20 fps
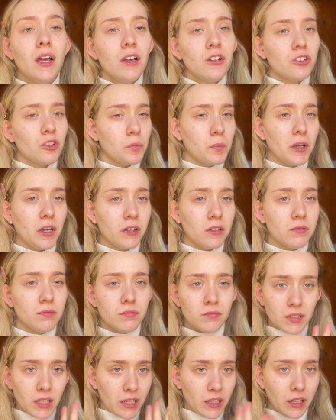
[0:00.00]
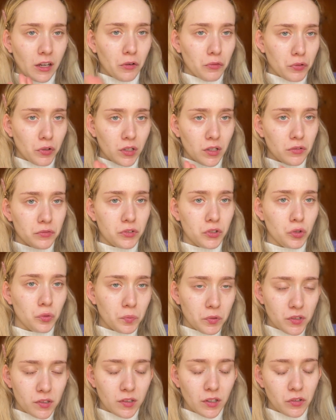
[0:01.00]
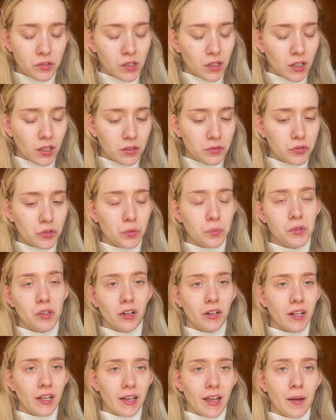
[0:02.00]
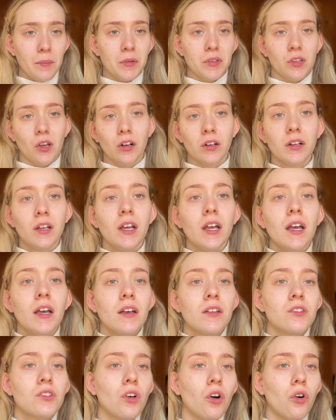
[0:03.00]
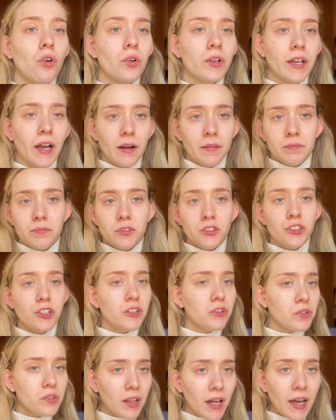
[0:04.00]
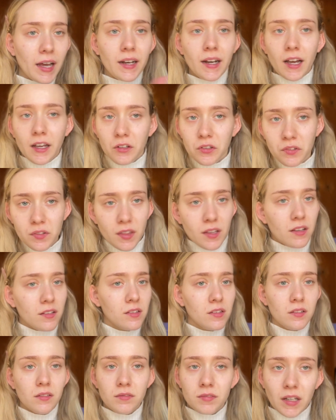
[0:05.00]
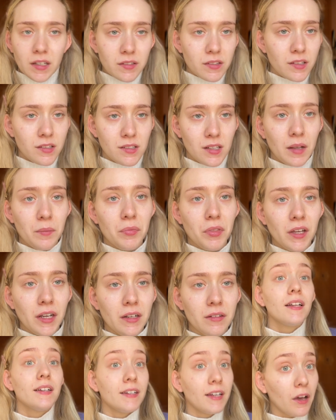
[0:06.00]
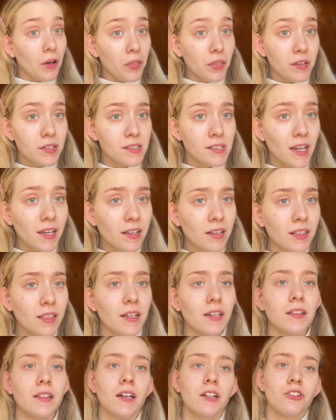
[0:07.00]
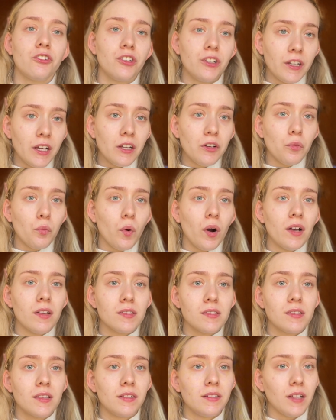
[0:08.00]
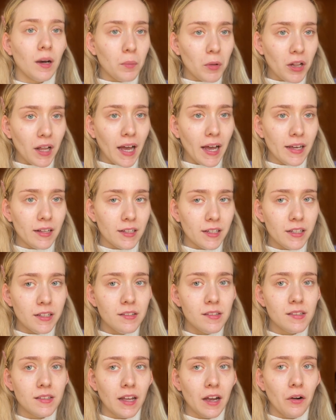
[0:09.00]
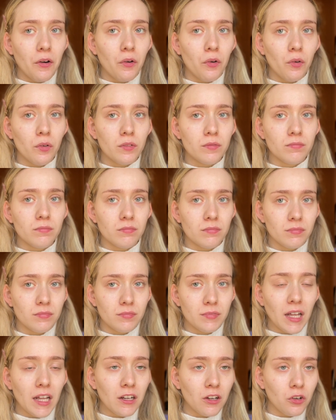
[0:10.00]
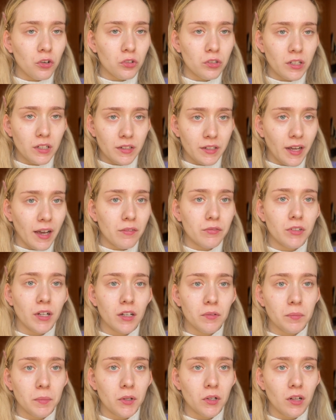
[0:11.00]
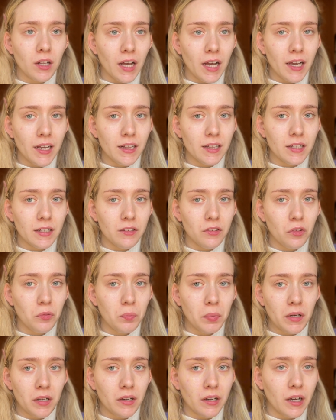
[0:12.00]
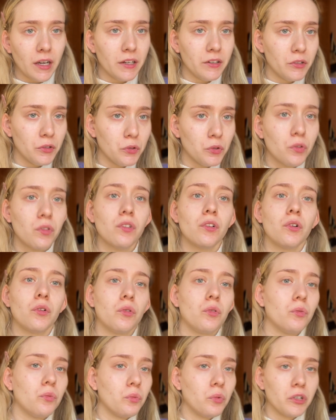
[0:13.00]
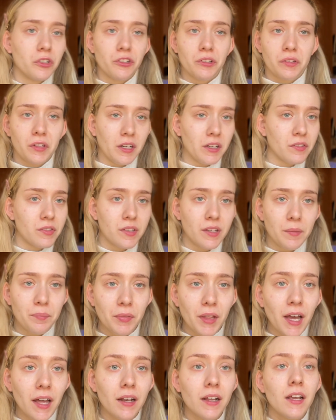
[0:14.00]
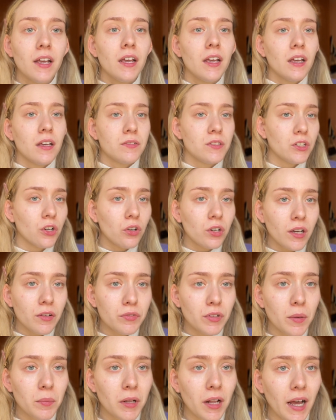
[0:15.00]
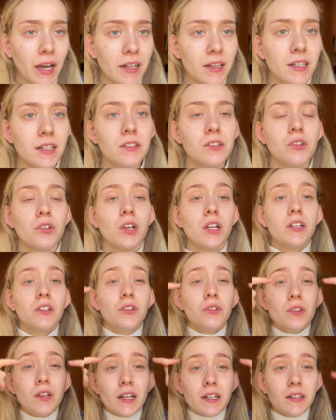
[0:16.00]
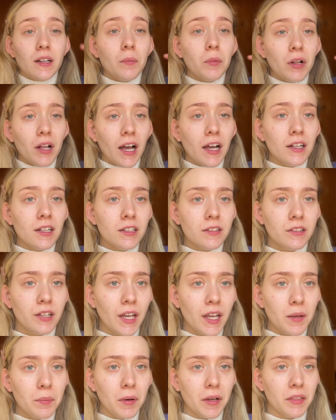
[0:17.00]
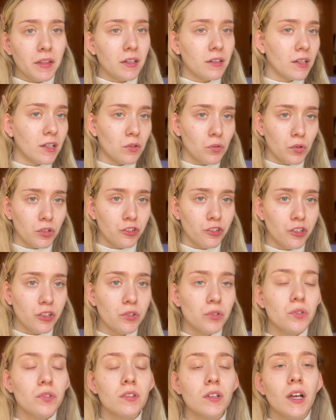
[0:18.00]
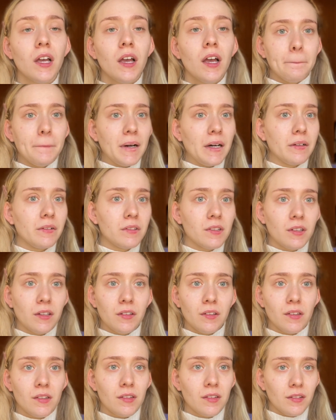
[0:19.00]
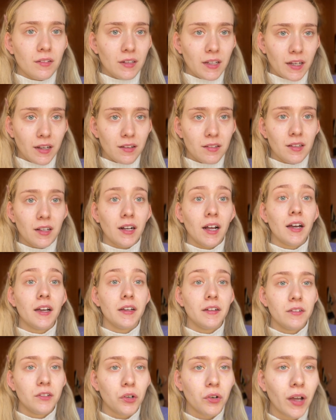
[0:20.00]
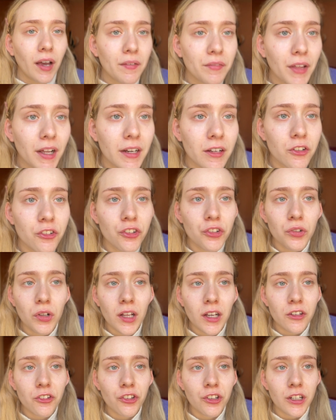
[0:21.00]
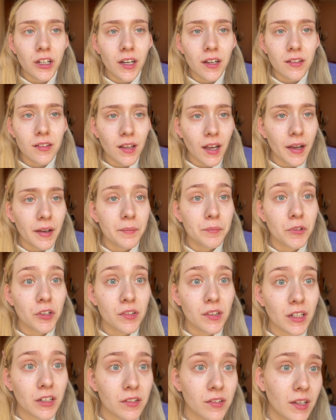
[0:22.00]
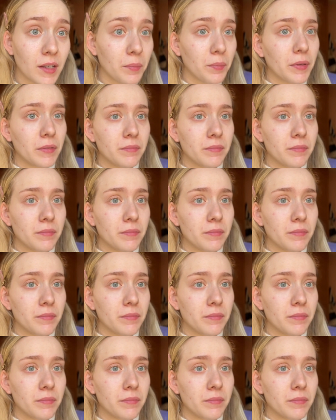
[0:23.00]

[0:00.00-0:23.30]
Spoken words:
Just be careful of dupes. There's a lot of dupes on Amazon. So yeah, she used that, I used this, does the same thing. Now the second thing that she did was double eyelids. Now Nanako didn't have double eyelids, but I do, so we're just gonna skip that. If you don't have double eyelids, you can use double eyelid tape. I think that's what she used. But since, like I said, I don't have that issue like she does, I'm just gonna skip.